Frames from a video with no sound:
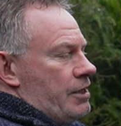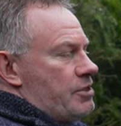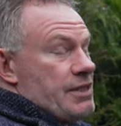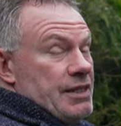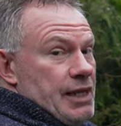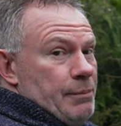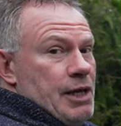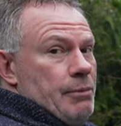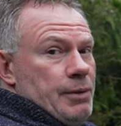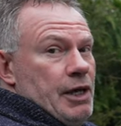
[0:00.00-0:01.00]
This is a
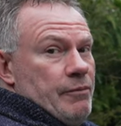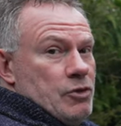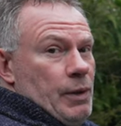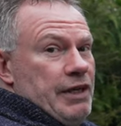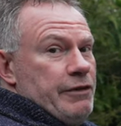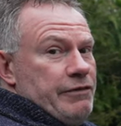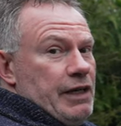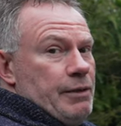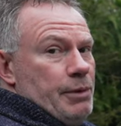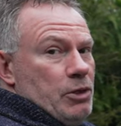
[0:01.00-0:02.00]
September
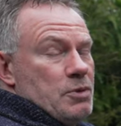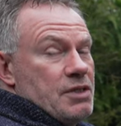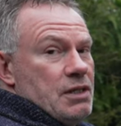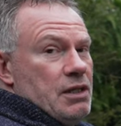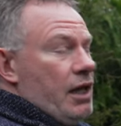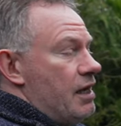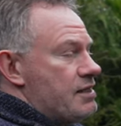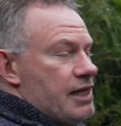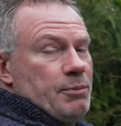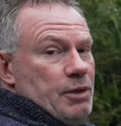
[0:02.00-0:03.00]
2015 build. This is the last
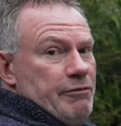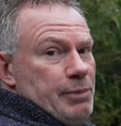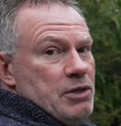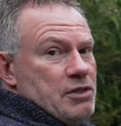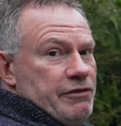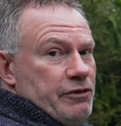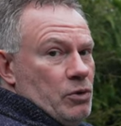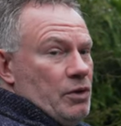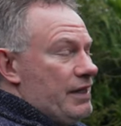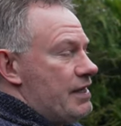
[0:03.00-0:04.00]
segment of builds
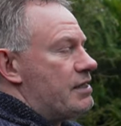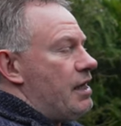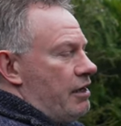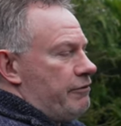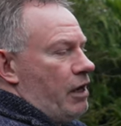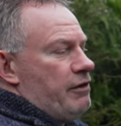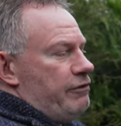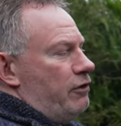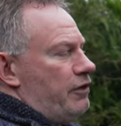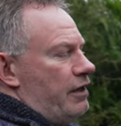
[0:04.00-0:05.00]
for these Ferrari
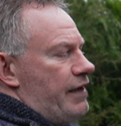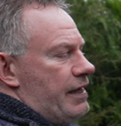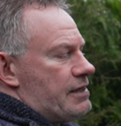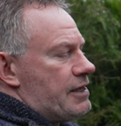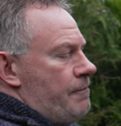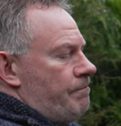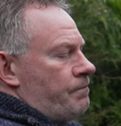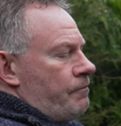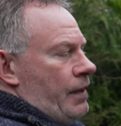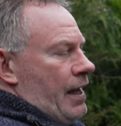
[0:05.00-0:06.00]
458s.
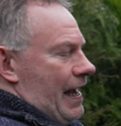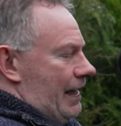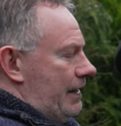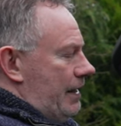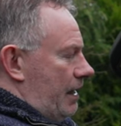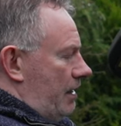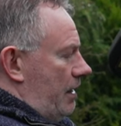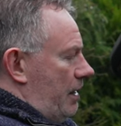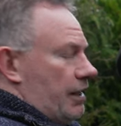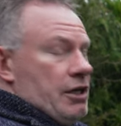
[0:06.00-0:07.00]
And it
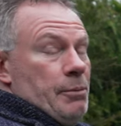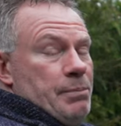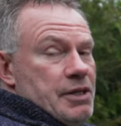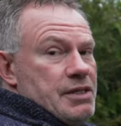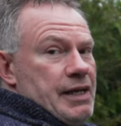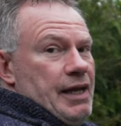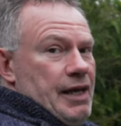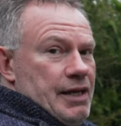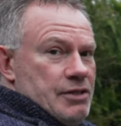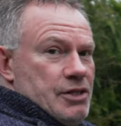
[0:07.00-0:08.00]
encompassed,
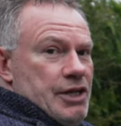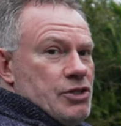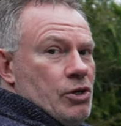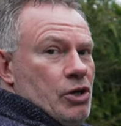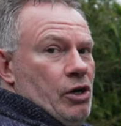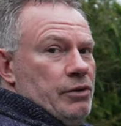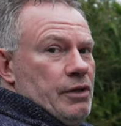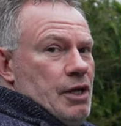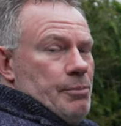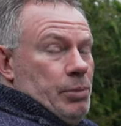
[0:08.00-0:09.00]
it took on
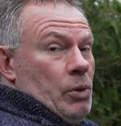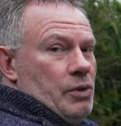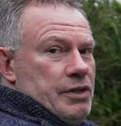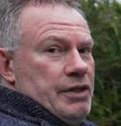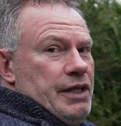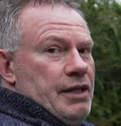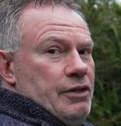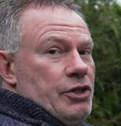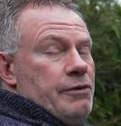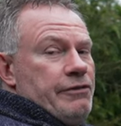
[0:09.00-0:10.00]
board the
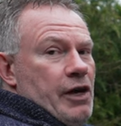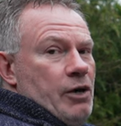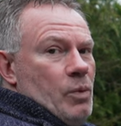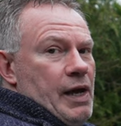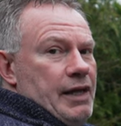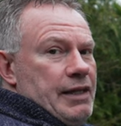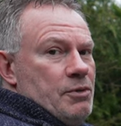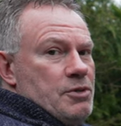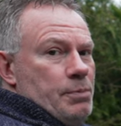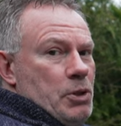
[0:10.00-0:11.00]
new firmware that
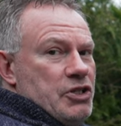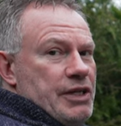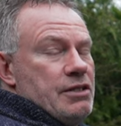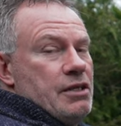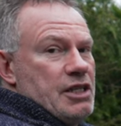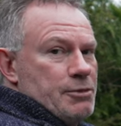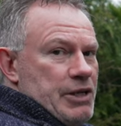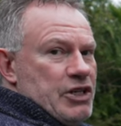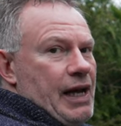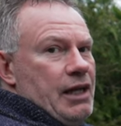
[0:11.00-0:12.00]
was pushed into the
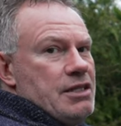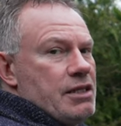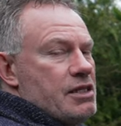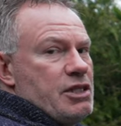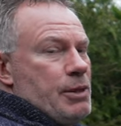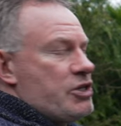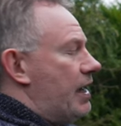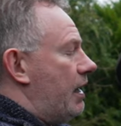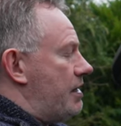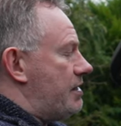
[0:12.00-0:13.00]
Specialis, because the
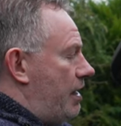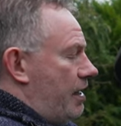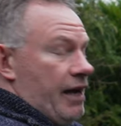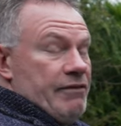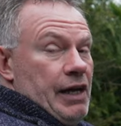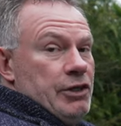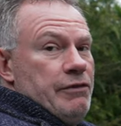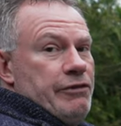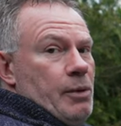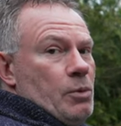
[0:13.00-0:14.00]
Specialis have that new
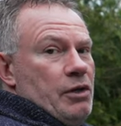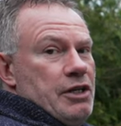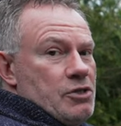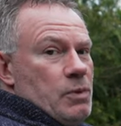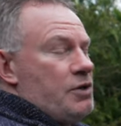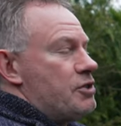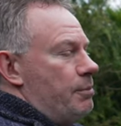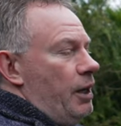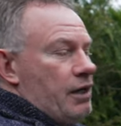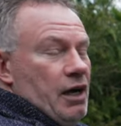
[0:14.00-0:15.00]
firmware on there as well. So
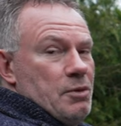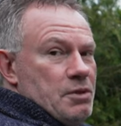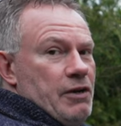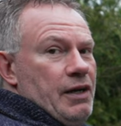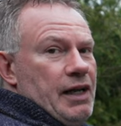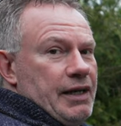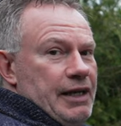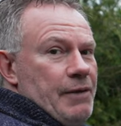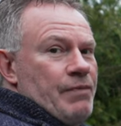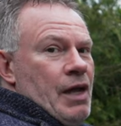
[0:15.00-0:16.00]
my car was very
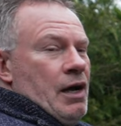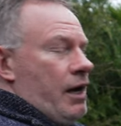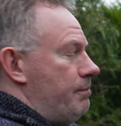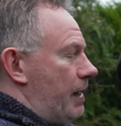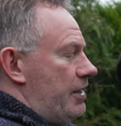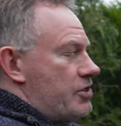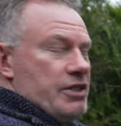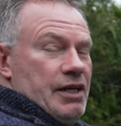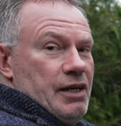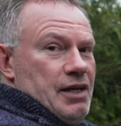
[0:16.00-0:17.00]
lucky. I managed
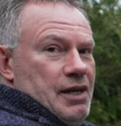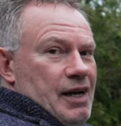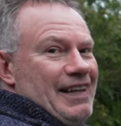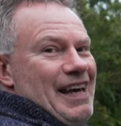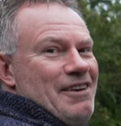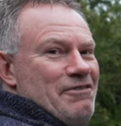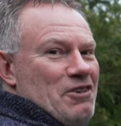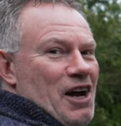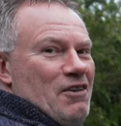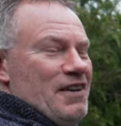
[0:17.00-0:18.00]
to get a
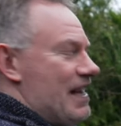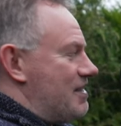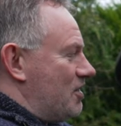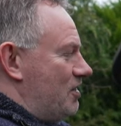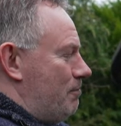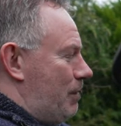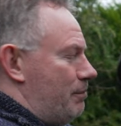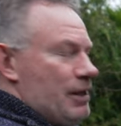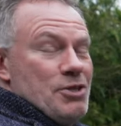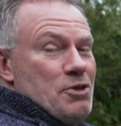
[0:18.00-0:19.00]
Ferrari that's,
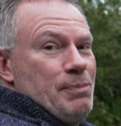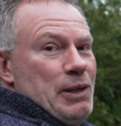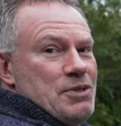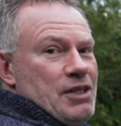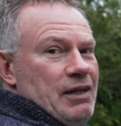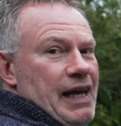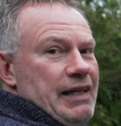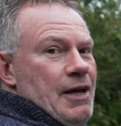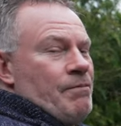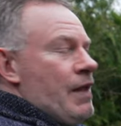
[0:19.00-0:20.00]
because it was built so
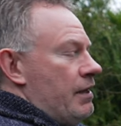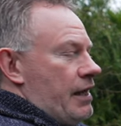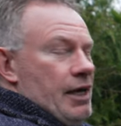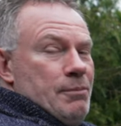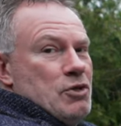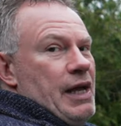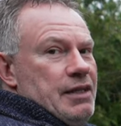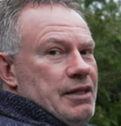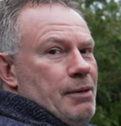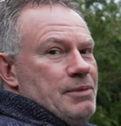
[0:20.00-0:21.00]
late, they
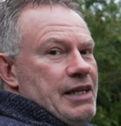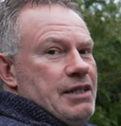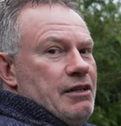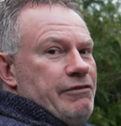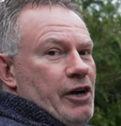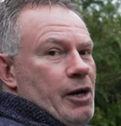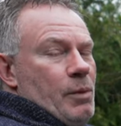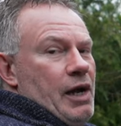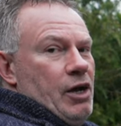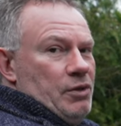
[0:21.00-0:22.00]
updated the
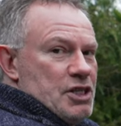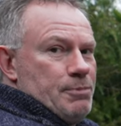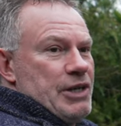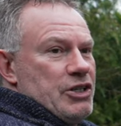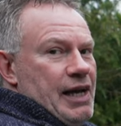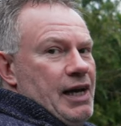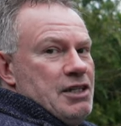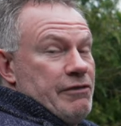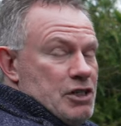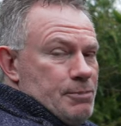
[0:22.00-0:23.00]
firmware on the
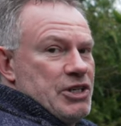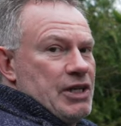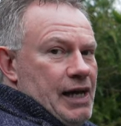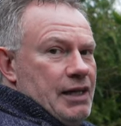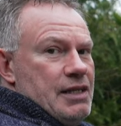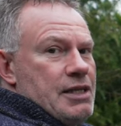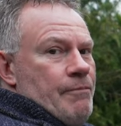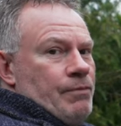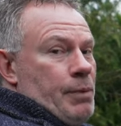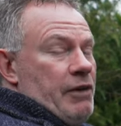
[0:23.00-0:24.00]
Specialis for the Specialis,
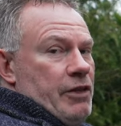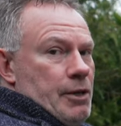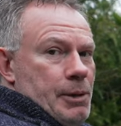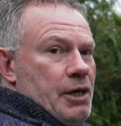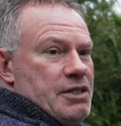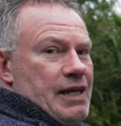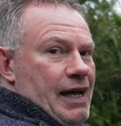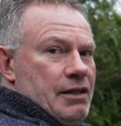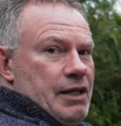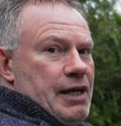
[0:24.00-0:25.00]
both the Aperta
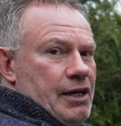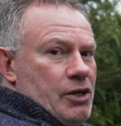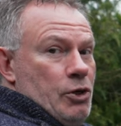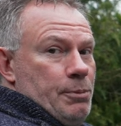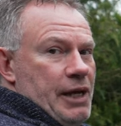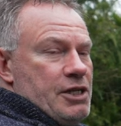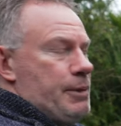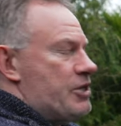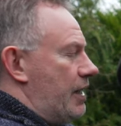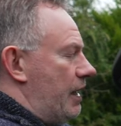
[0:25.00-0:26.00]
and the Coupe
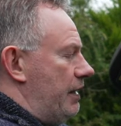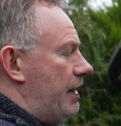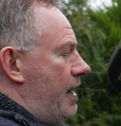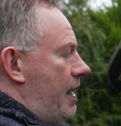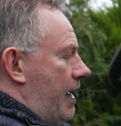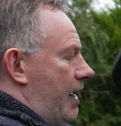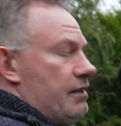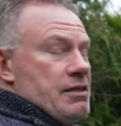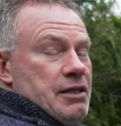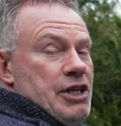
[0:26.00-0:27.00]
Speciali,
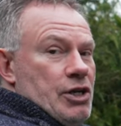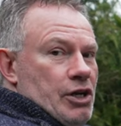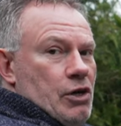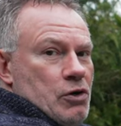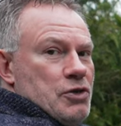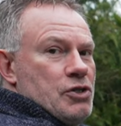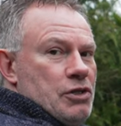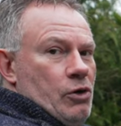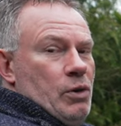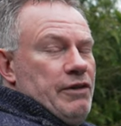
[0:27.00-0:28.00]
and they took it across
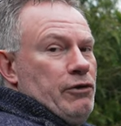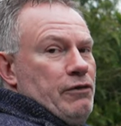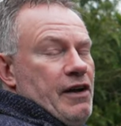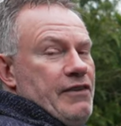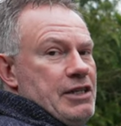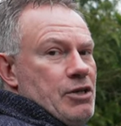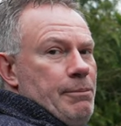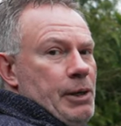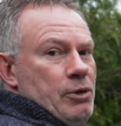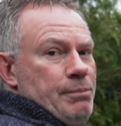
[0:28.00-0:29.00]
all the 458s
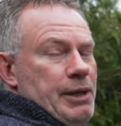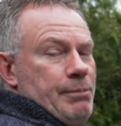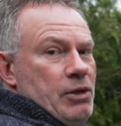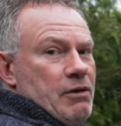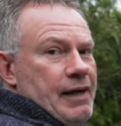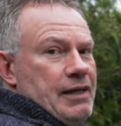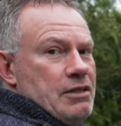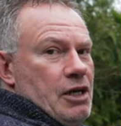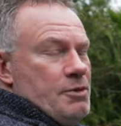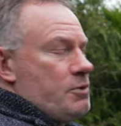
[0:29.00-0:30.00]
that are being built around that
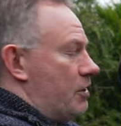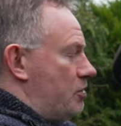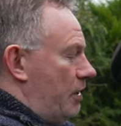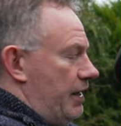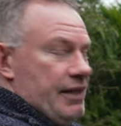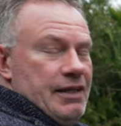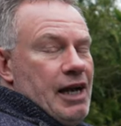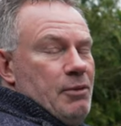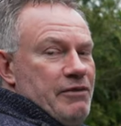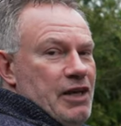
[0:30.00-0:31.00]
time as well. So I ended
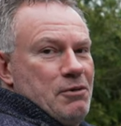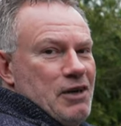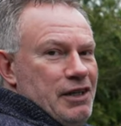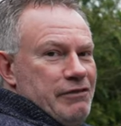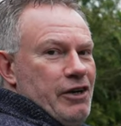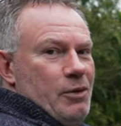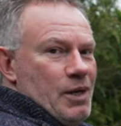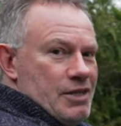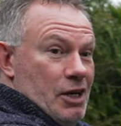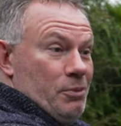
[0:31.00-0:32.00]
up with the upgraded
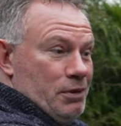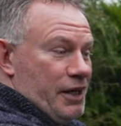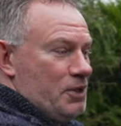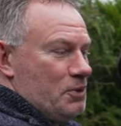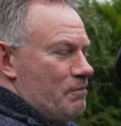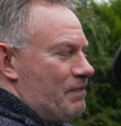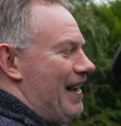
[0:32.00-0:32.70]
firmware, so pretty cool.